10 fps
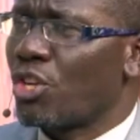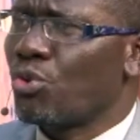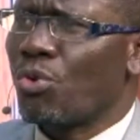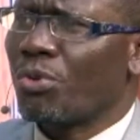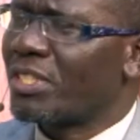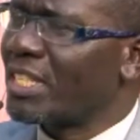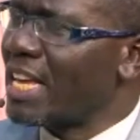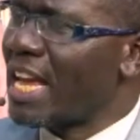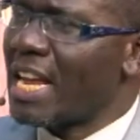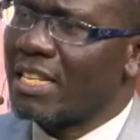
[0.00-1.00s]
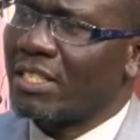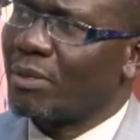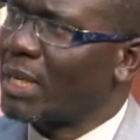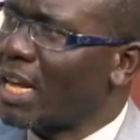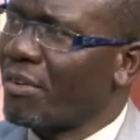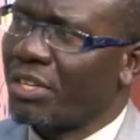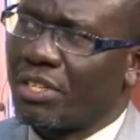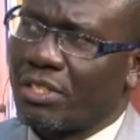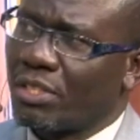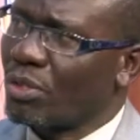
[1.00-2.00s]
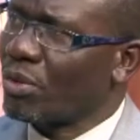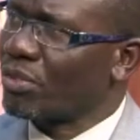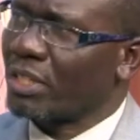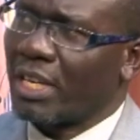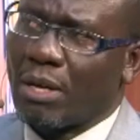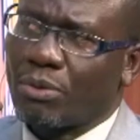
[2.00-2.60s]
You don't see any similarities in those encounters.